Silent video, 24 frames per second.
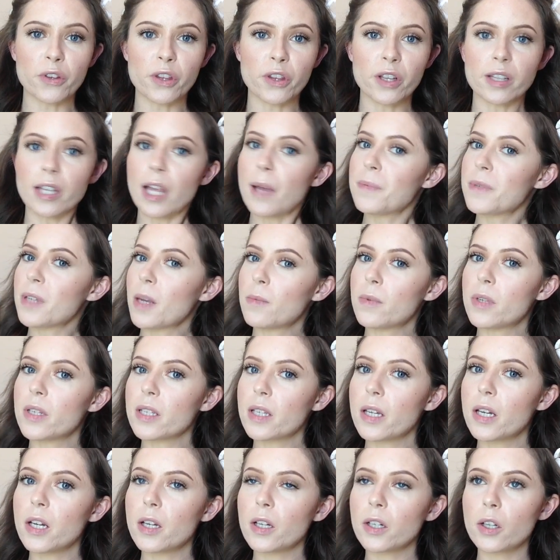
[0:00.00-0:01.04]
for the lips, I'm just
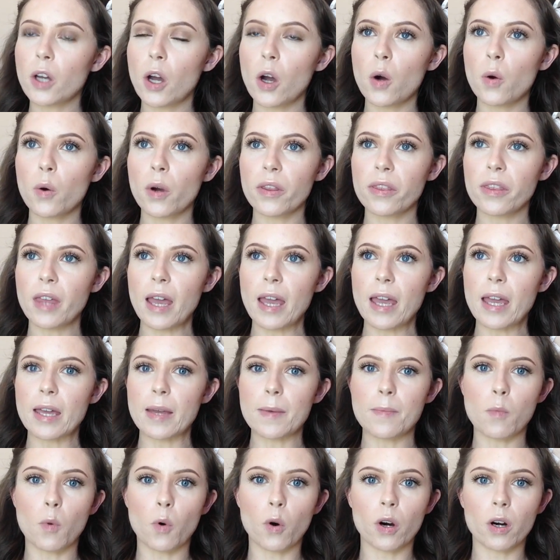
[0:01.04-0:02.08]
going to go with a
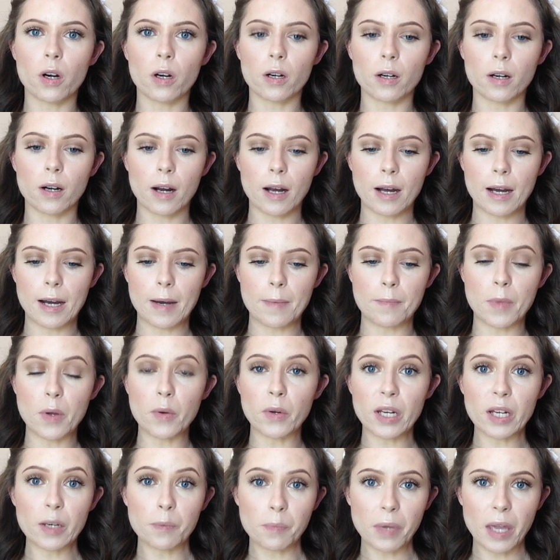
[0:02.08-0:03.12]
more
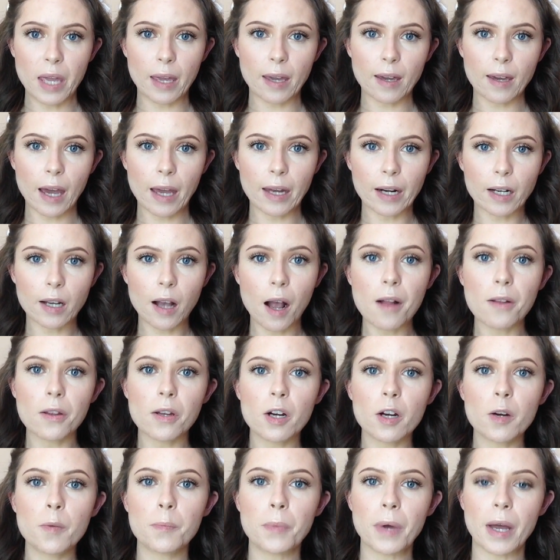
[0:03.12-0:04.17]
muted pink kind of color,